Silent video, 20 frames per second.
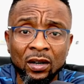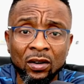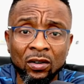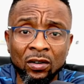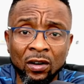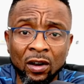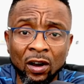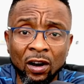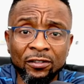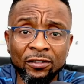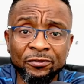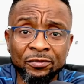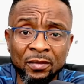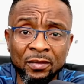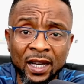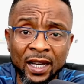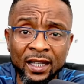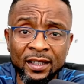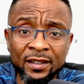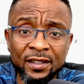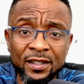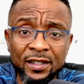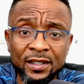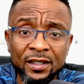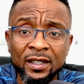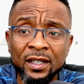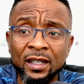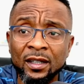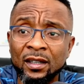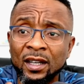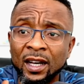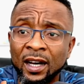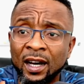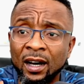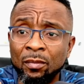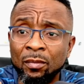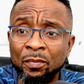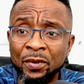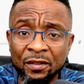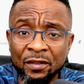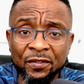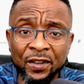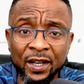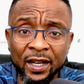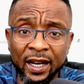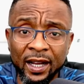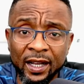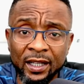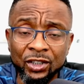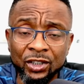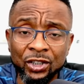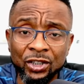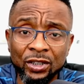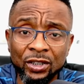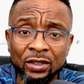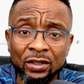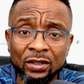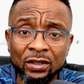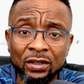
government privilege